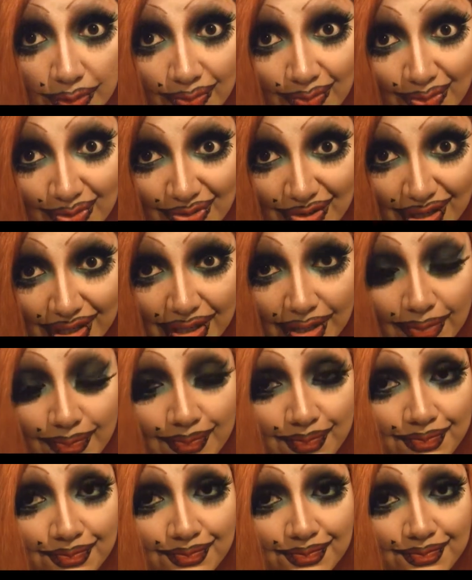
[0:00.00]
Marie,
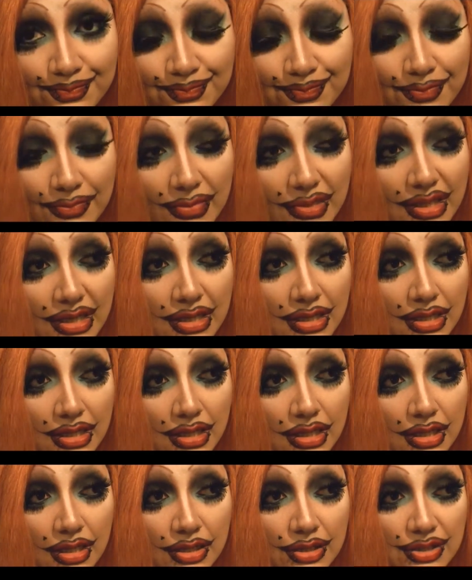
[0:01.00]

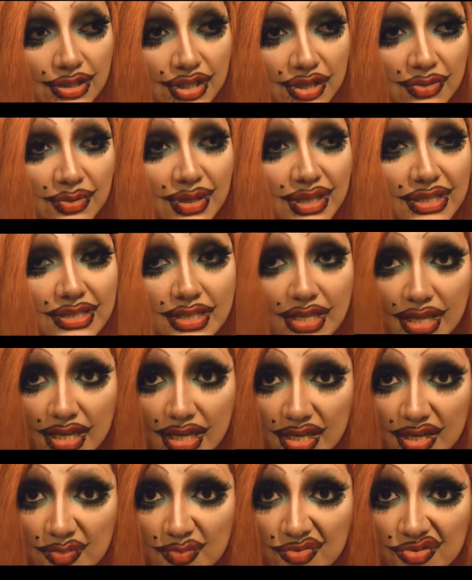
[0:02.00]
known as
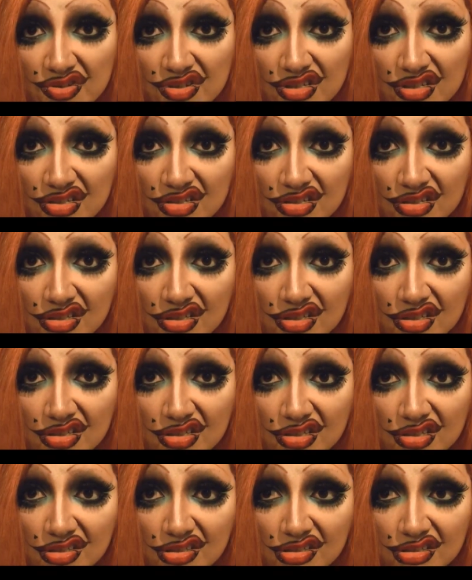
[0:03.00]
Hannah Marie Curiel
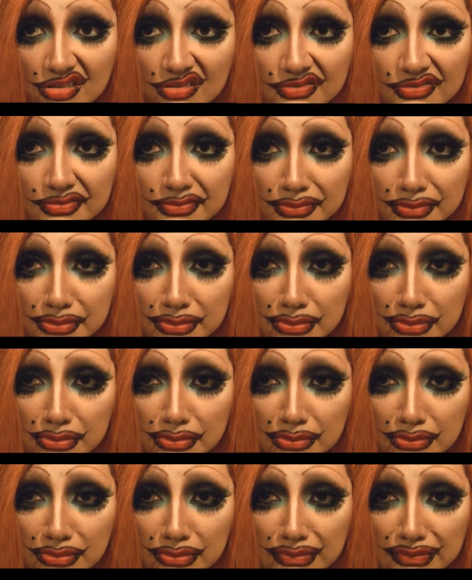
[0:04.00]
on of
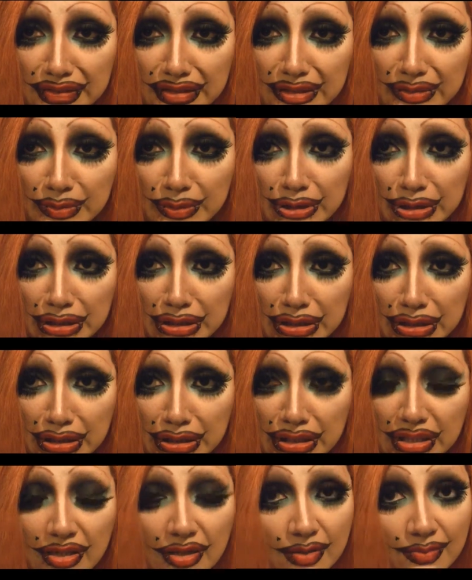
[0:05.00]
Facebook,
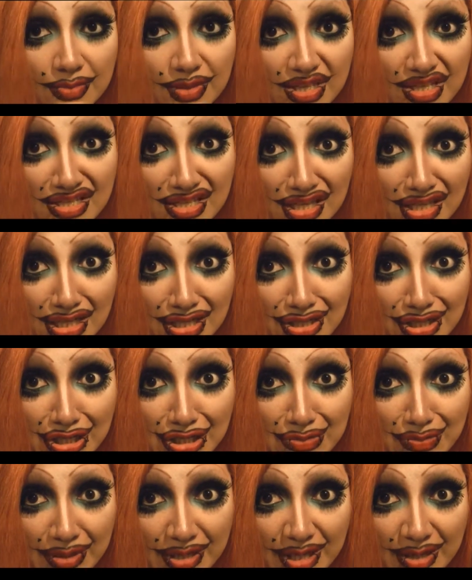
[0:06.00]
because I had to
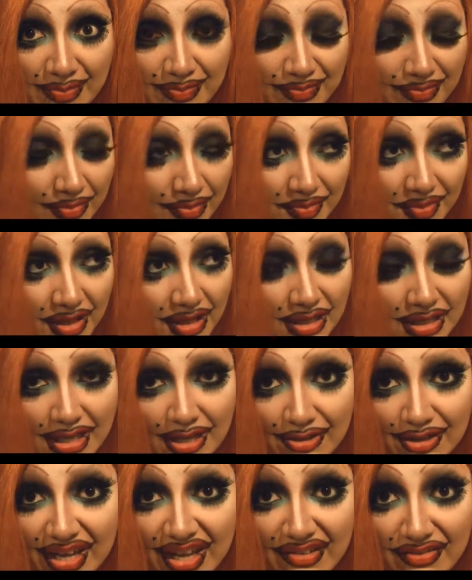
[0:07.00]
change my name. I'm not
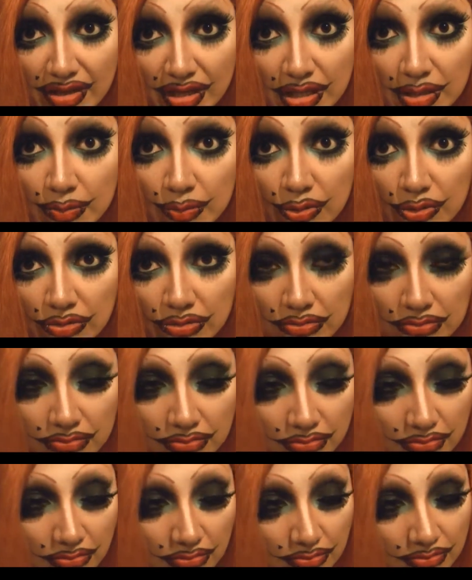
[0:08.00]
allowed to have Hannibal
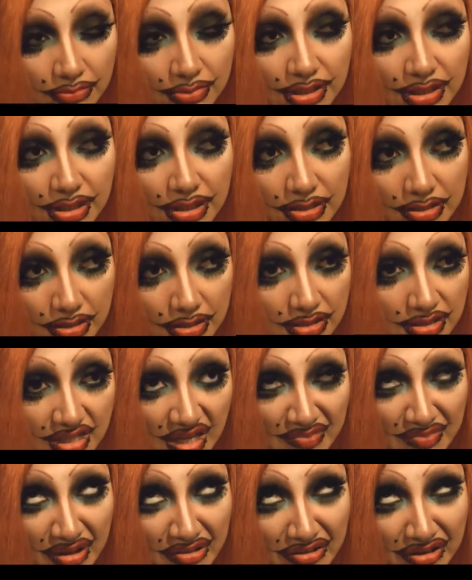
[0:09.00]
because it's
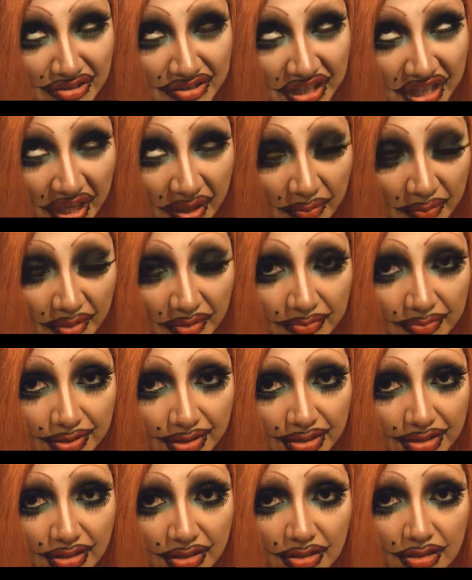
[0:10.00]
not my real name, but